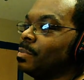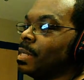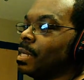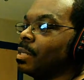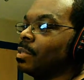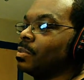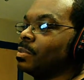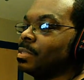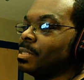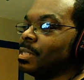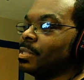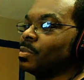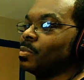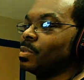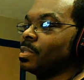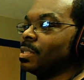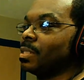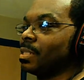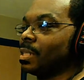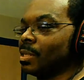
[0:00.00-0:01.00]
not going to say it's
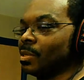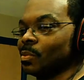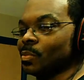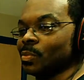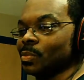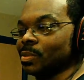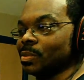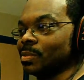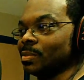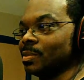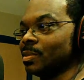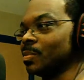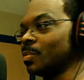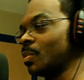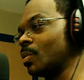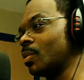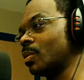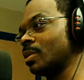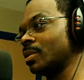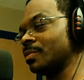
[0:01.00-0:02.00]
because I don't want to
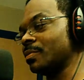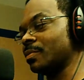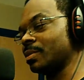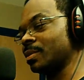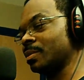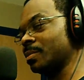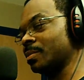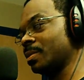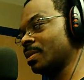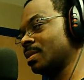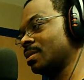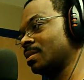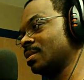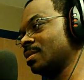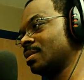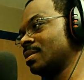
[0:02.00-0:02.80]
spoil it for anybody.